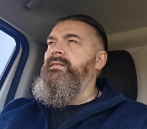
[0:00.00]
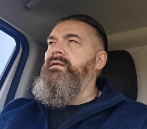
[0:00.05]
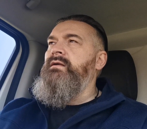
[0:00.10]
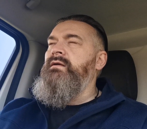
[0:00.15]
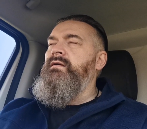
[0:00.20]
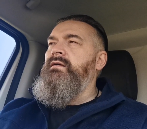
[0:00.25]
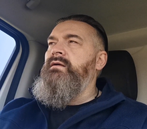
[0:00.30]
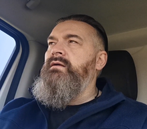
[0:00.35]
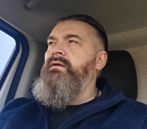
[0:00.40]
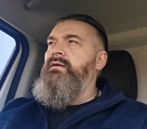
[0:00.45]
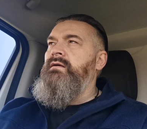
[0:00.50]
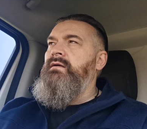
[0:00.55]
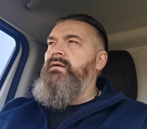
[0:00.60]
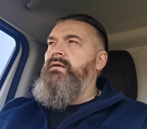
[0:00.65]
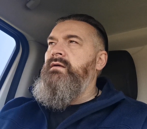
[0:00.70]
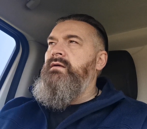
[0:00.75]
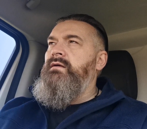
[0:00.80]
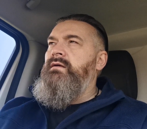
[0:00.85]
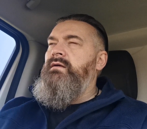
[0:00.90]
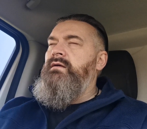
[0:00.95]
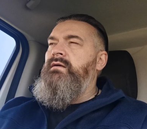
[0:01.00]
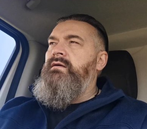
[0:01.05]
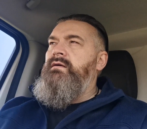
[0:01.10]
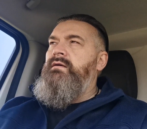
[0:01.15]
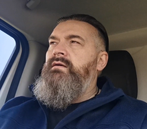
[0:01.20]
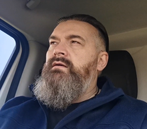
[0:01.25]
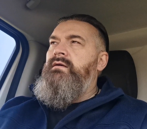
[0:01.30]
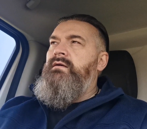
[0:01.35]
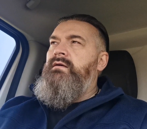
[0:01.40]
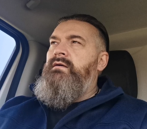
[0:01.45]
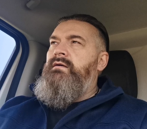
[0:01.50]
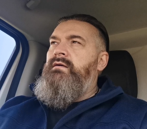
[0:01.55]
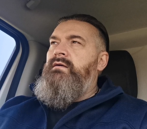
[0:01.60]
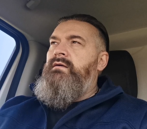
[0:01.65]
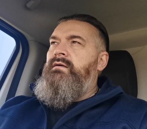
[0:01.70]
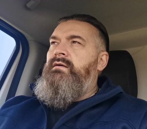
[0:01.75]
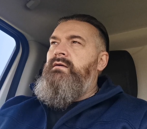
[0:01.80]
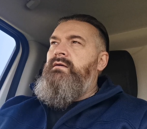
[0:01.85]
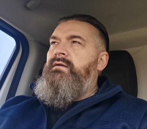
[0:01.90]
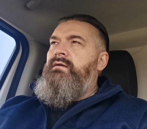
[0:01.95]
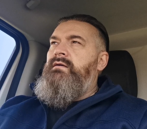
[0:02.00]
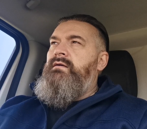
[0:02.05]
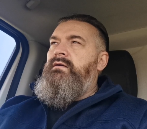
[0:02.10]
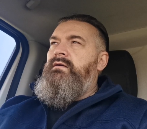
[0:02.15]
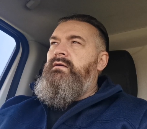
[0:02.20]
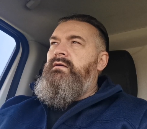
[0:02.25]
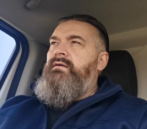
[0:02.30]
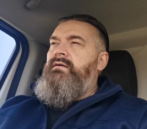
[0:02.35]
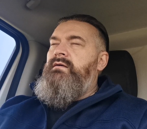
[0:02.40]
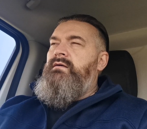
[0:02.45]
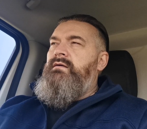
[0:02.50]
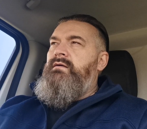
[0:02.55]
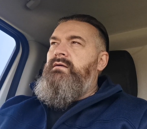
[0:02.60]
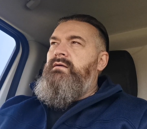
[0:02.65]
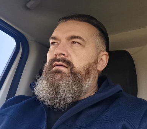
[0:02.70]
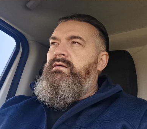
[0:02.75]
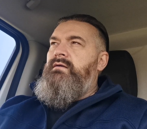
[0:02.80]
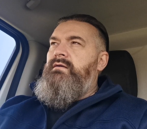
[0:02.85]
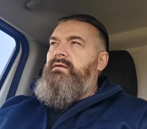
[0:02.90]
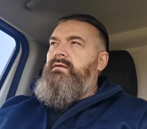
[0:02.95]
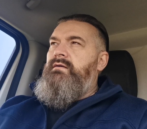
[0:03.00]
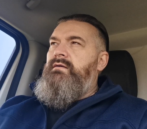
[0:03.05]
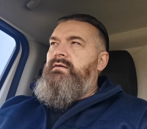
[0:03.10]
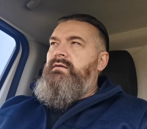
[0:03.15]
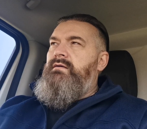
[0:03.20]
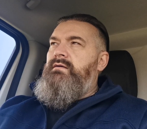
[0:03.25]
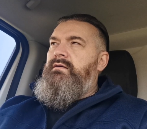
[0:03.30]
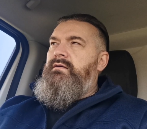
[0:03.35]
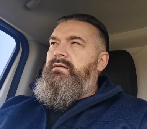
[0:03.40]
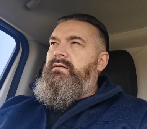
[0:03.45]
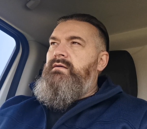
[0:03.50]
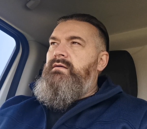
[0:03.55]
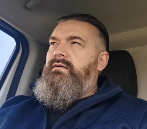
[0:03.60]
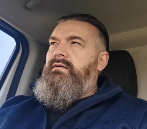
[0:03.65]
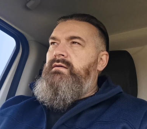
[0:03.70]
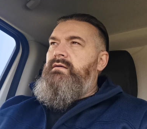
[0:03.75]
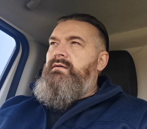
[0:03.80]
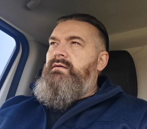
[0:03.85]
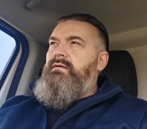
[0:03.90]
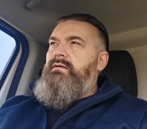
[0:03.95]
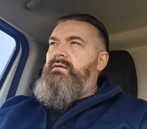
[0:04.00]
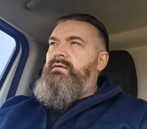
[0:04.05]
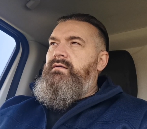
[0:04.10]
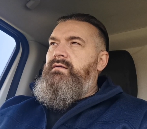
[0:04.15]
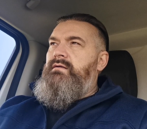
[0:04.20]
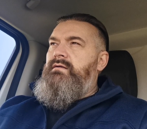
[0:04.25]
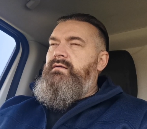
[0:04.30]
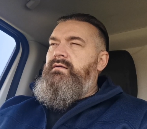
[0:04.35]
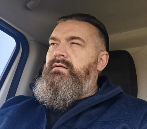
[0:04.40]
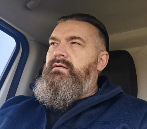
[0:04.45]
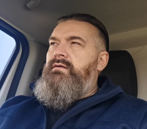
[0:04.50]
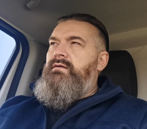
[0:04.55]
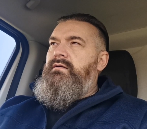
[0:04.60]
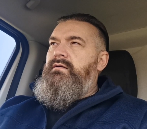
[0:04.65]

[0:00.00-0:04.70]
(silence)